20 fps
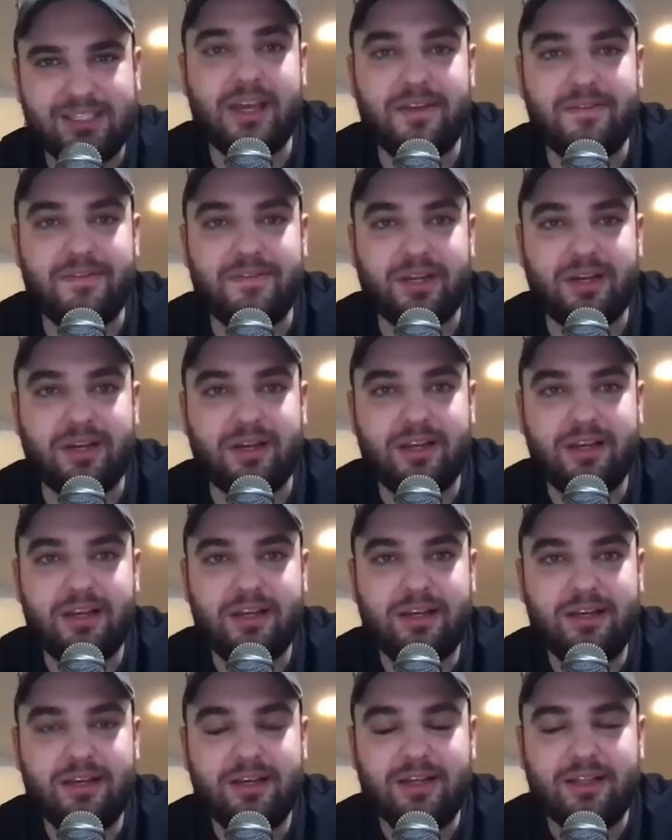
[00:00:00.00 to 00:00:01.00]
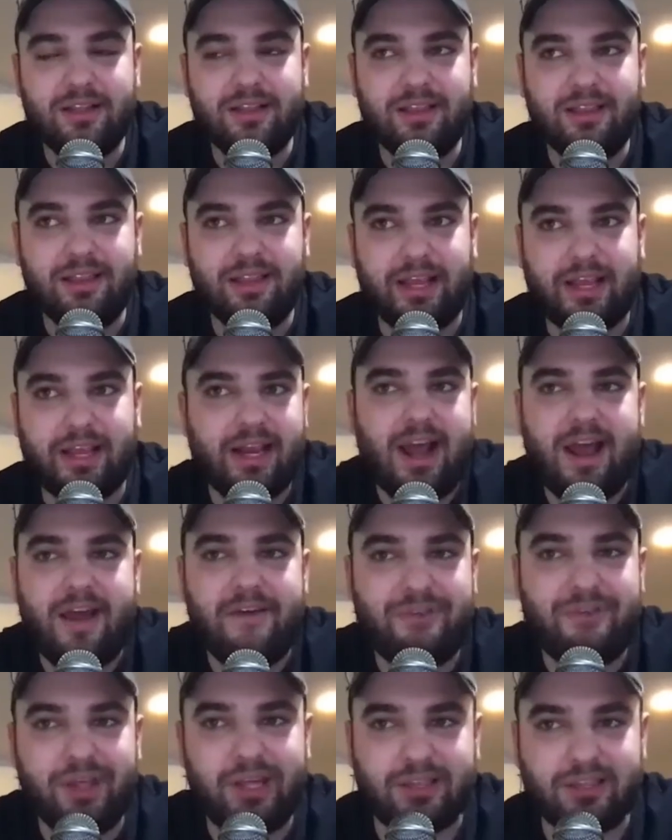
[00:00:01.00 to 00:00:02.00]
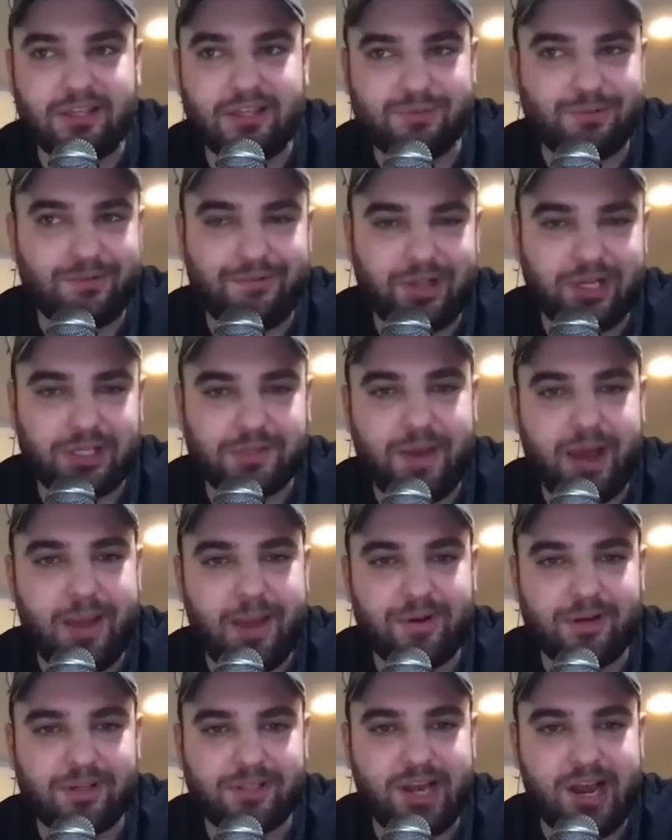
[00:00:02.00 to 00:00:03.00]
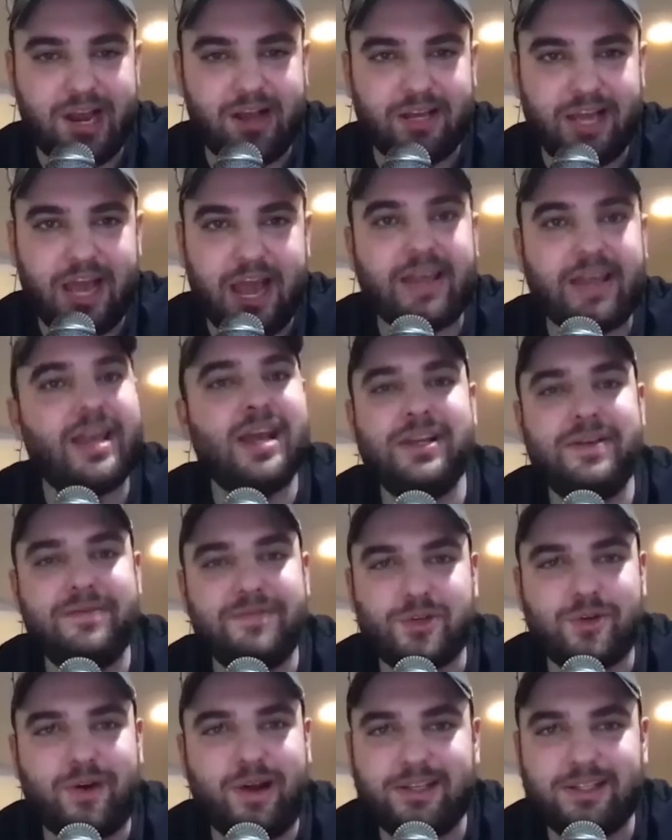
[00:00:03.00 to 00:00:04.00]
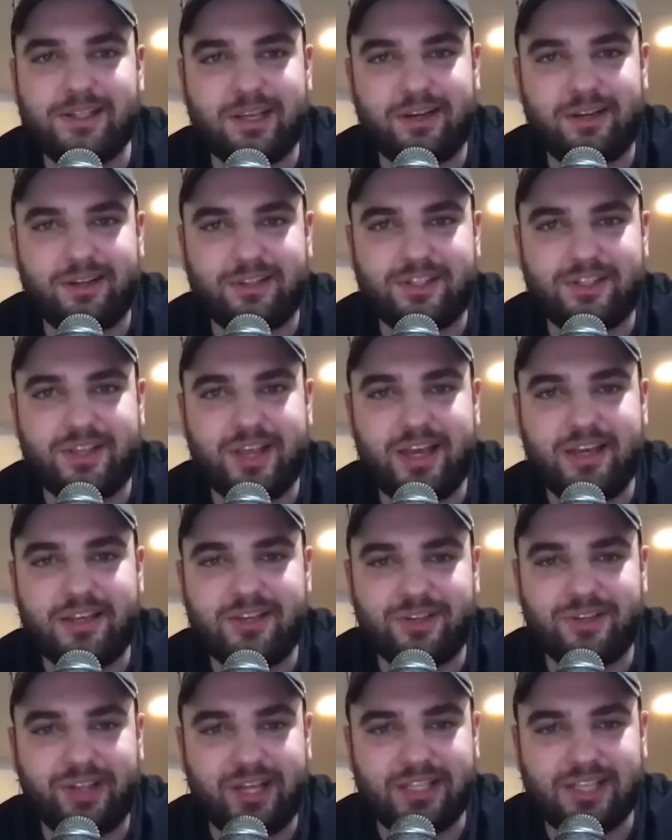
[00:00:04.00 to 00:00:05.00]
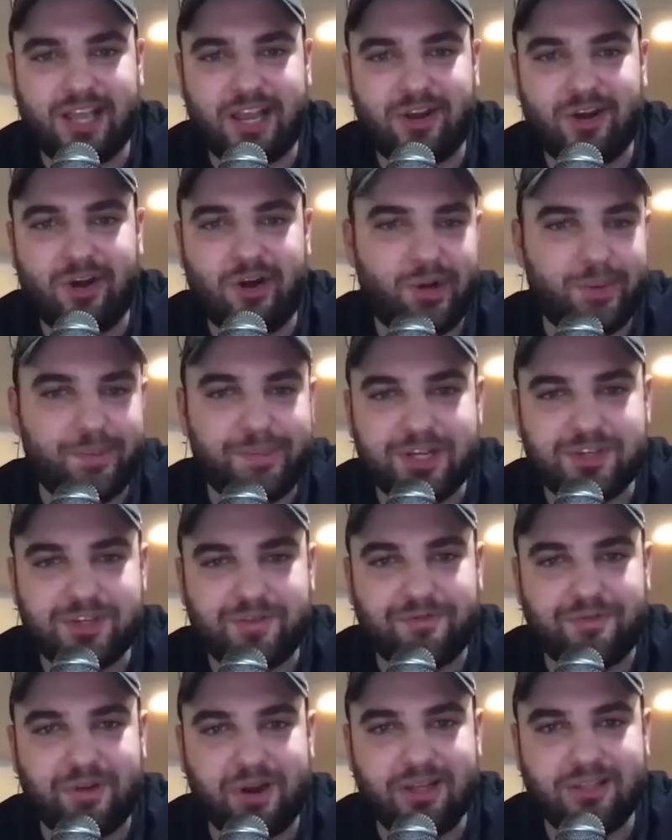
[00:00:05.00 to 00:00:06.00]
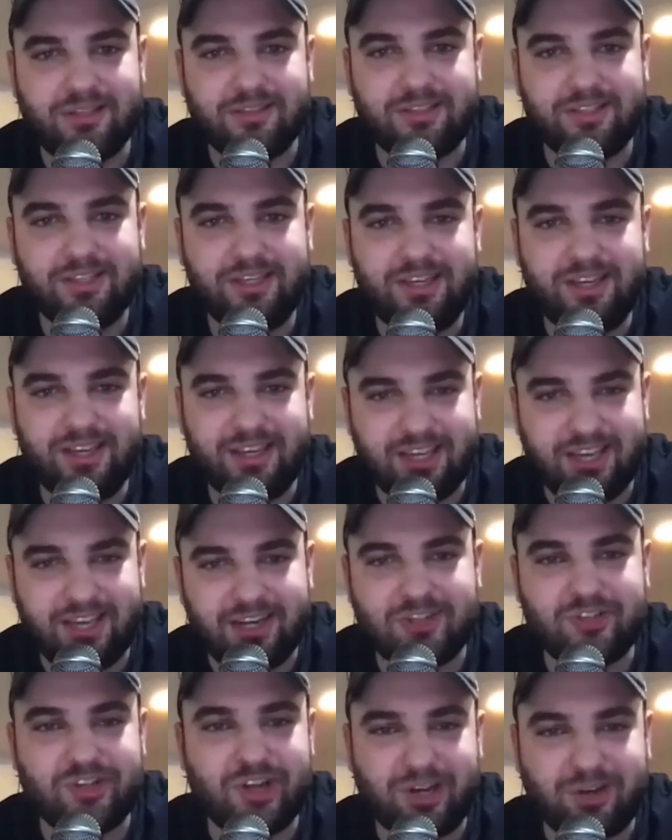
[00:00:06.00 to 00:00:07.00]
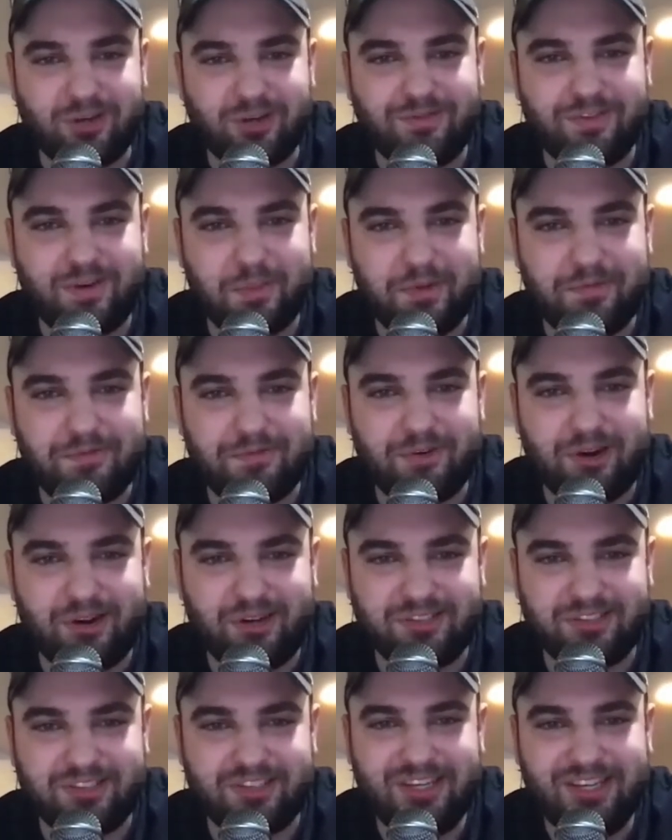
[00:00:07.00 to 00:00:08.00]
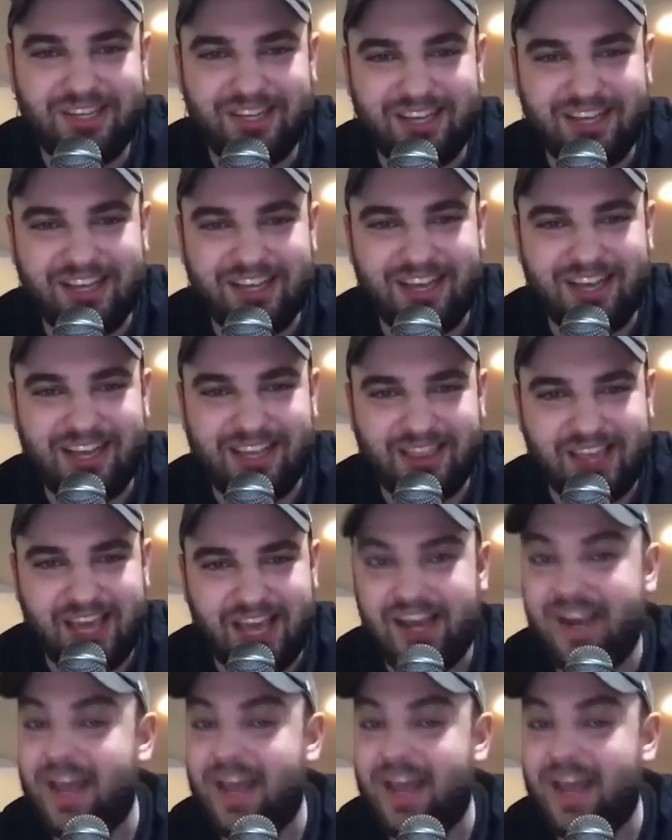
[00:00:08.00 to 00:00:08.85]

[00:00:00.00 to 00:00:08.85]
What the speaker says: even, like, and I feel like this reflects my personality. I can't even try something on stage unless I call a bunch of friends and get a chuckle from it first, and then